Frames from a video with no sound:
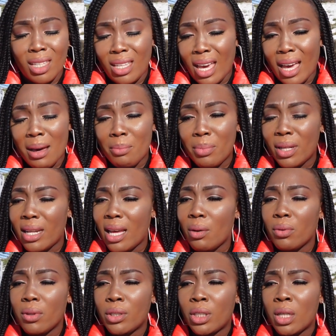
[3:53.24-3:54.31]
yeah, but
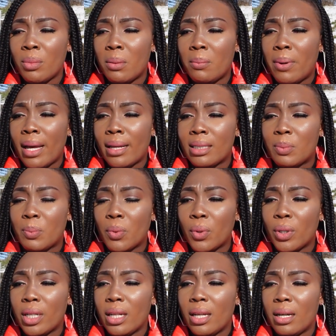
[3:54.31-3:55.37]
now with the German
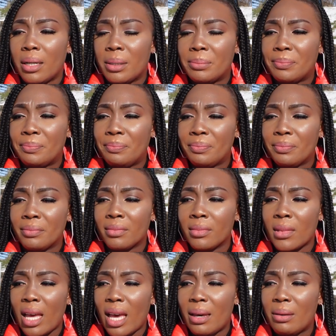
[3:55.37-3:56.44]
passport,
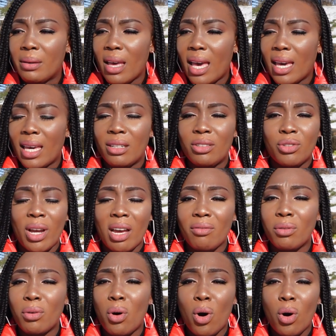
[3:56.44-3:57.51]
I can
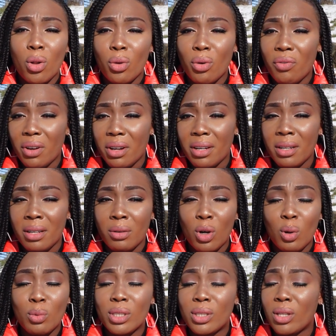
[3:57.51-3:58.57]
travel all over,
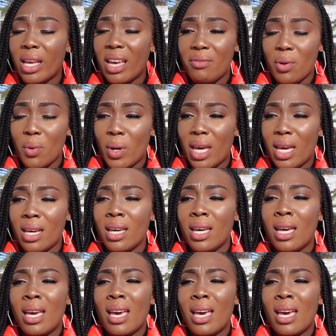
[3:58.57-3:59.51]
almost everywhere.